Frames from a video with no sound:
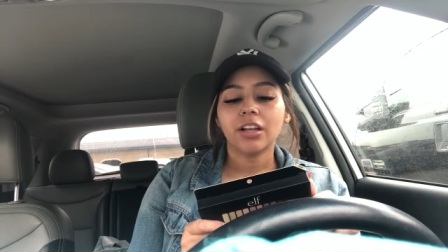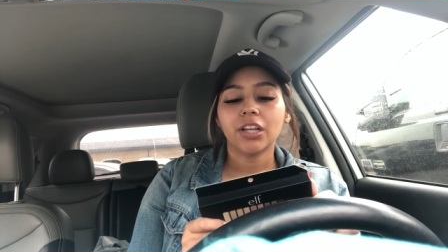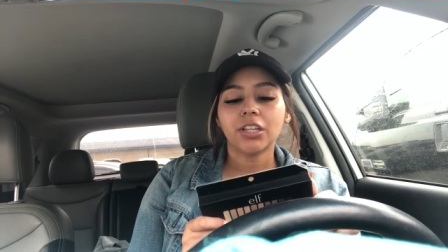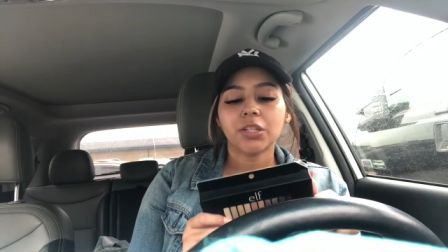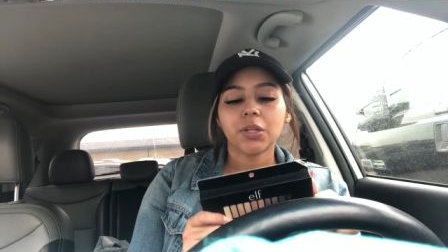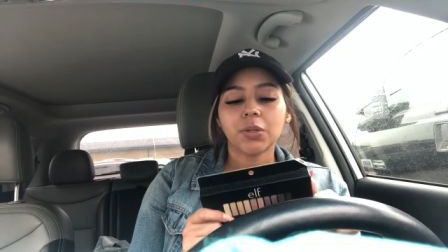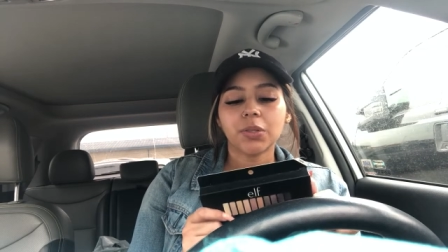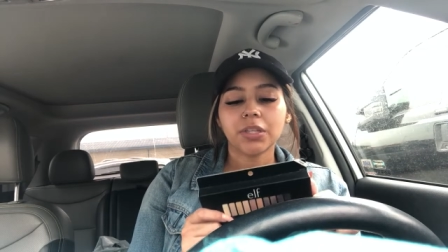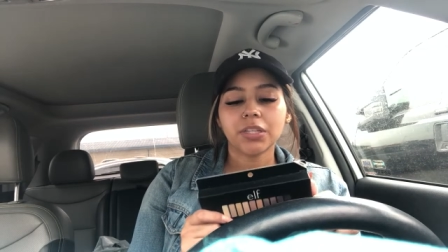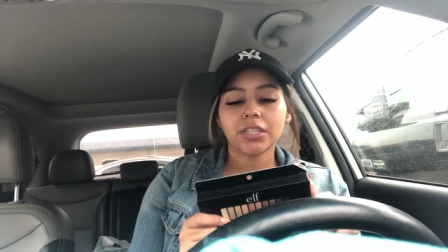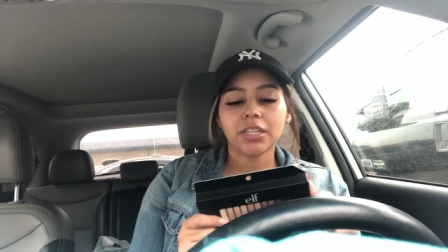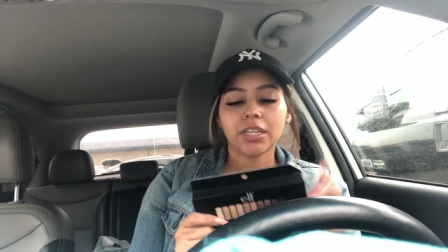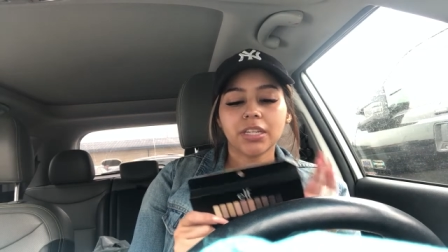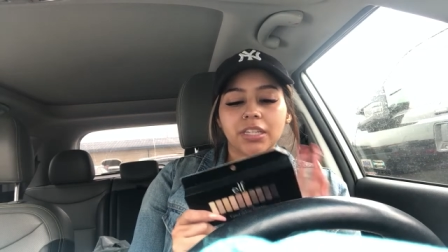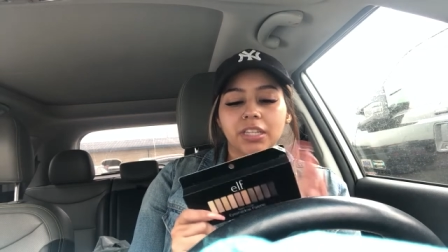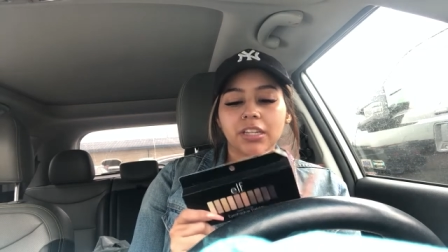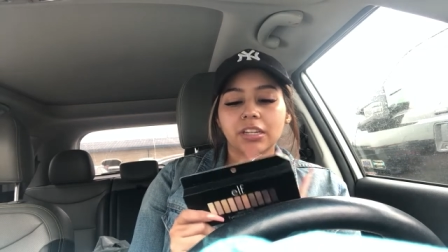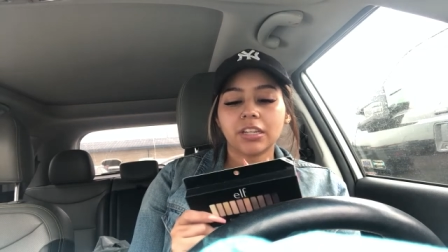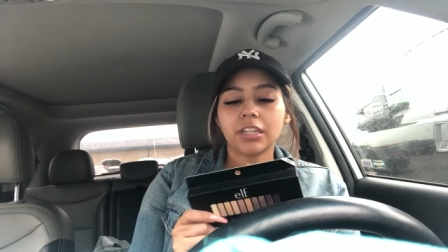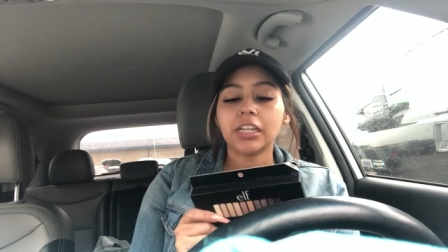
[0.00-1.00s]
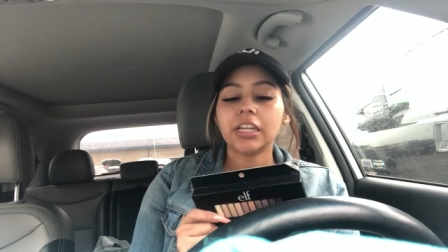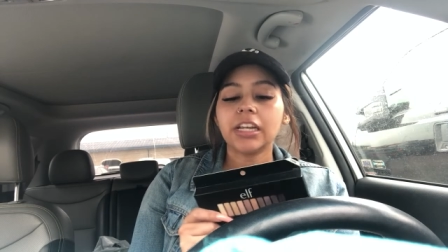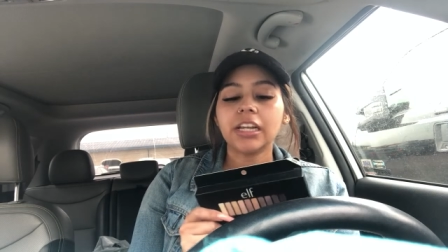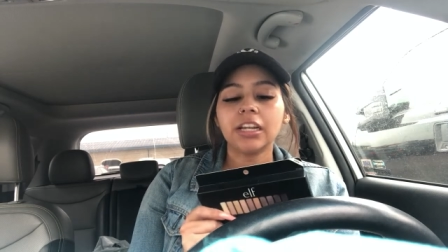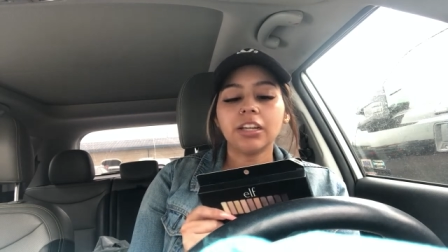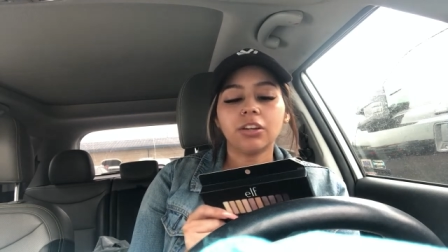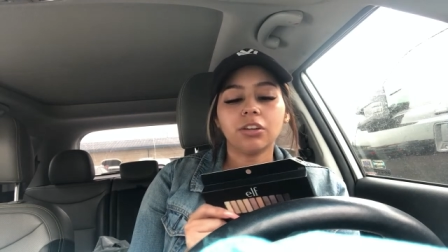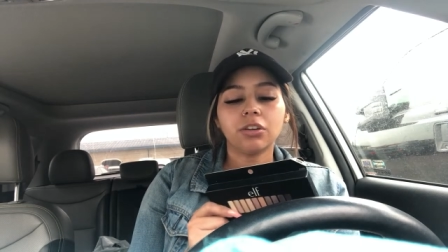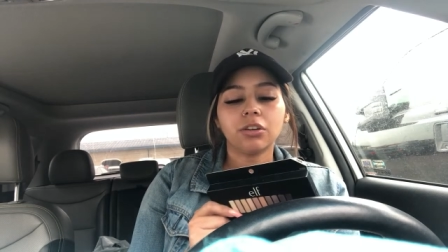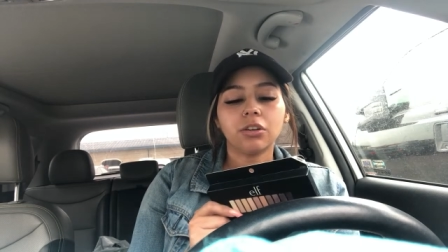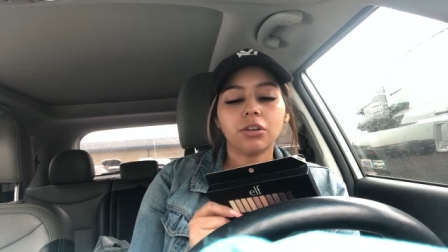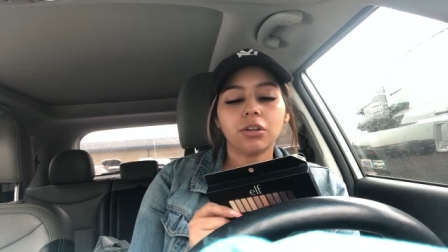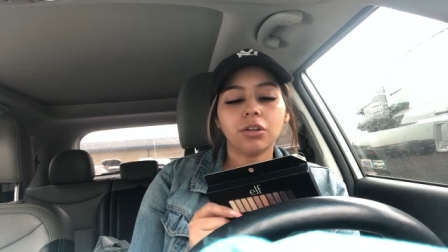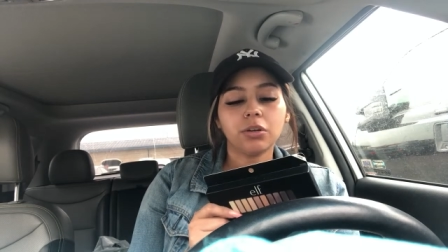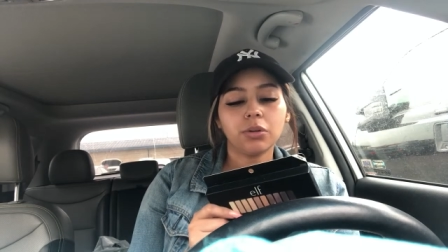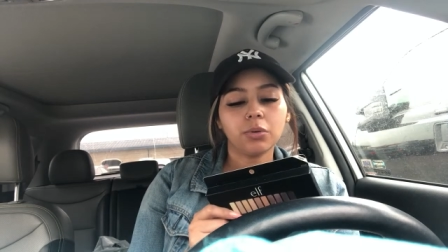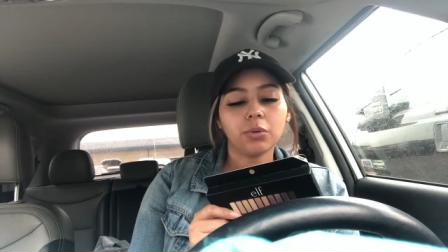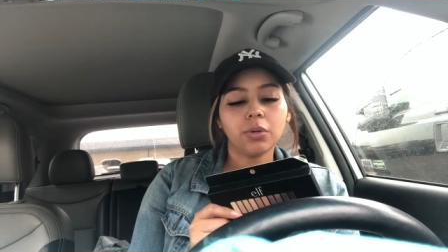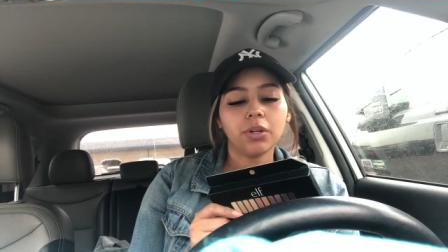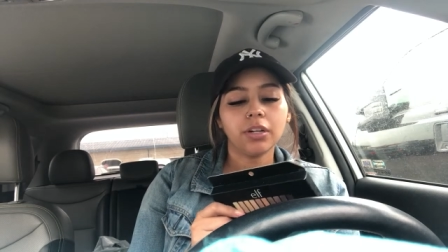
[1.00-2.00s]
So this is the Need It
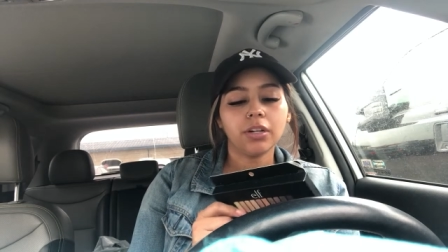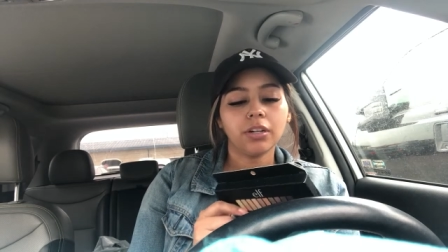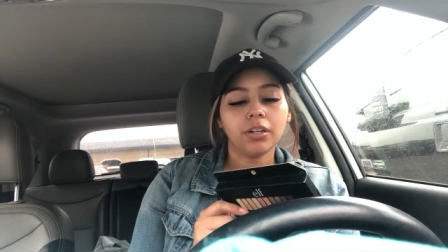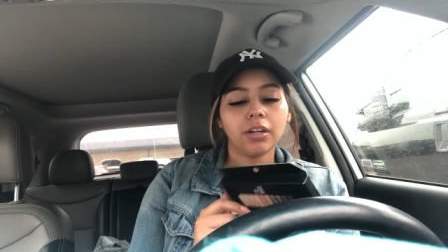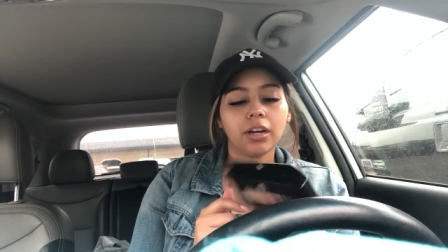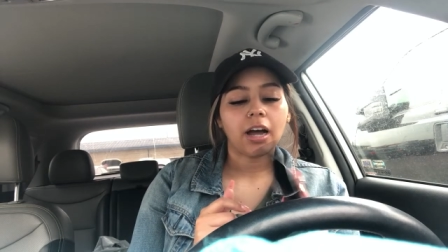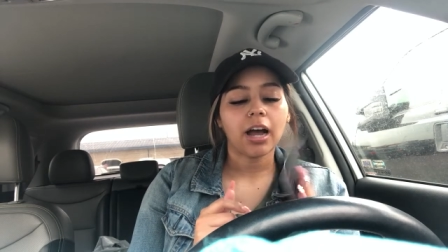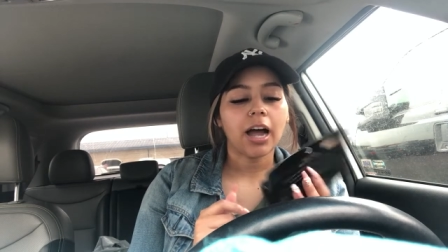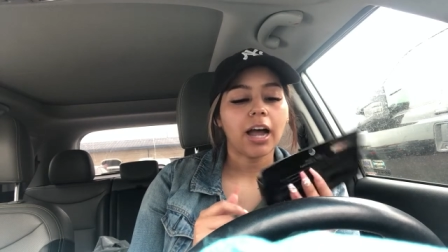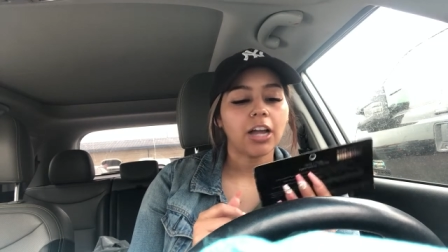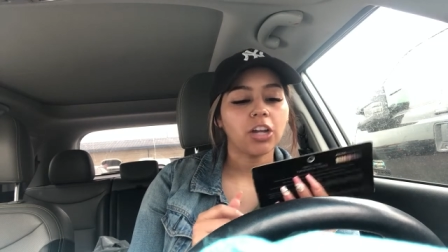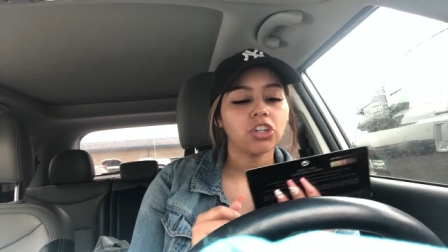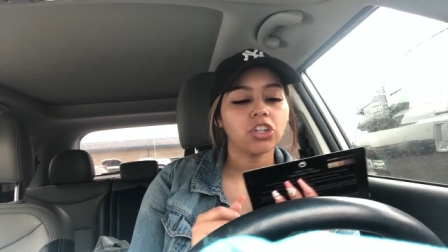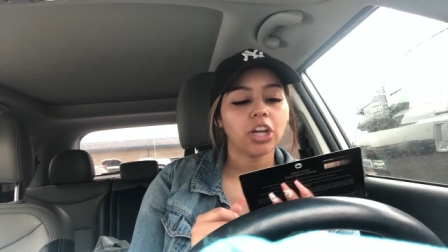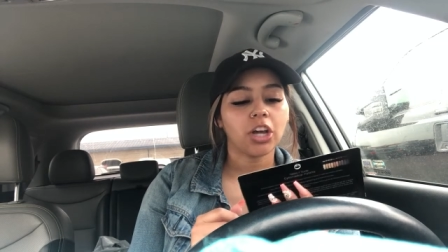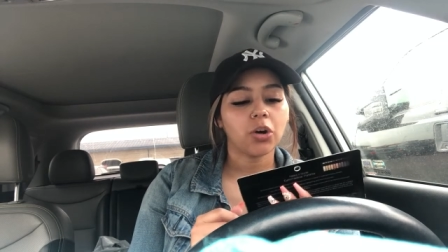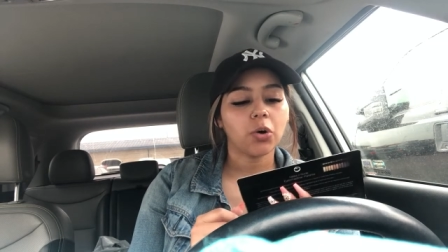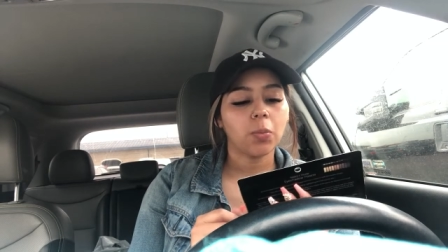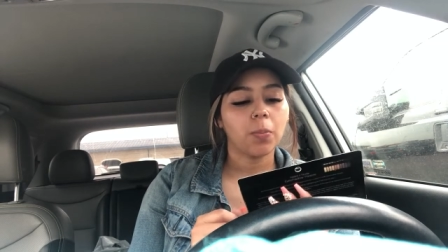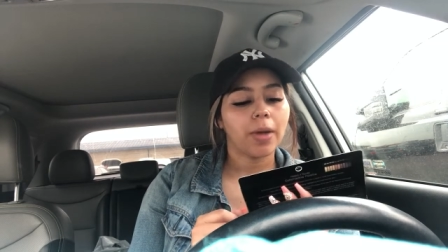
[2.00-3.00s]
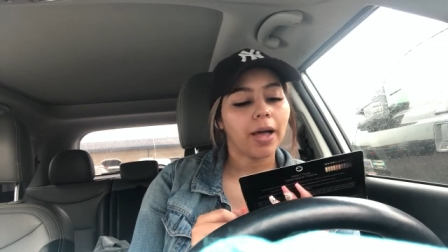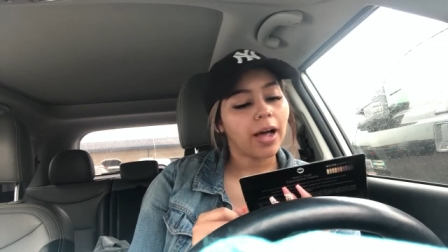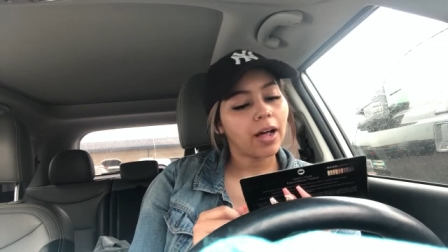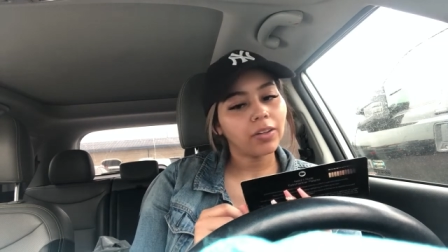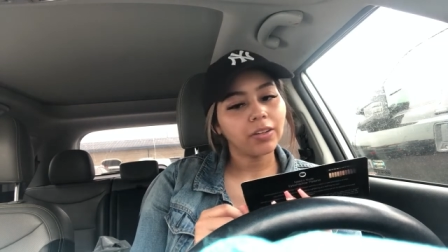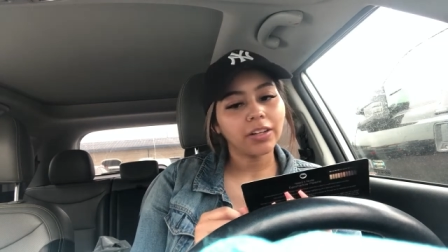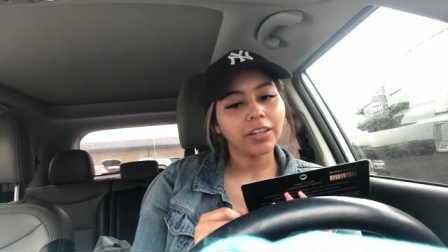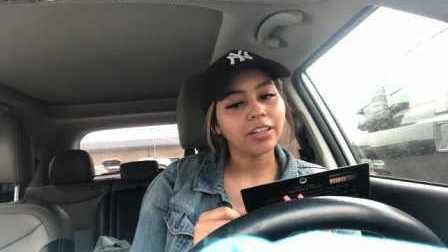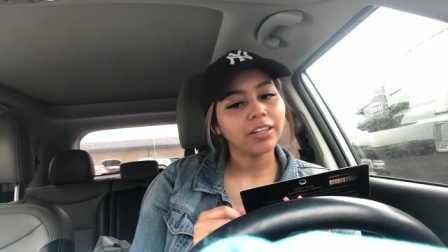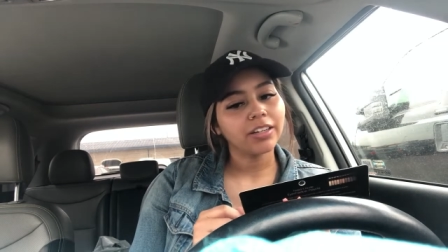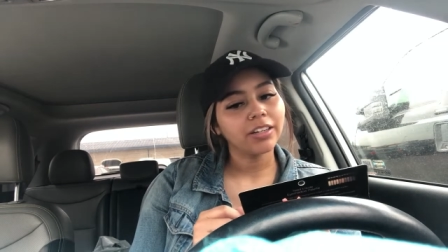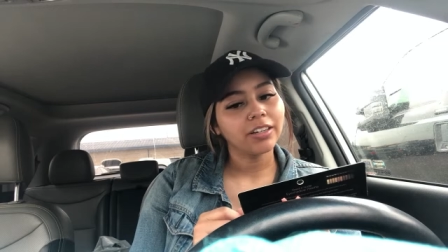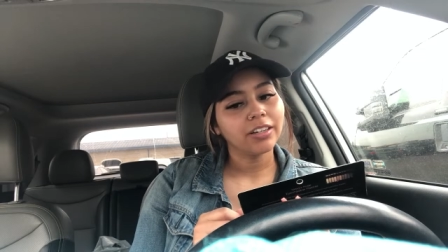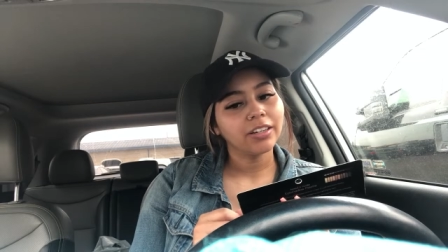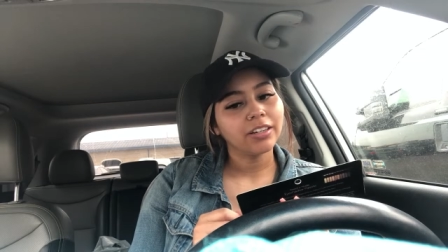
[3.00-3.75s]
Nude eyeshadow palette.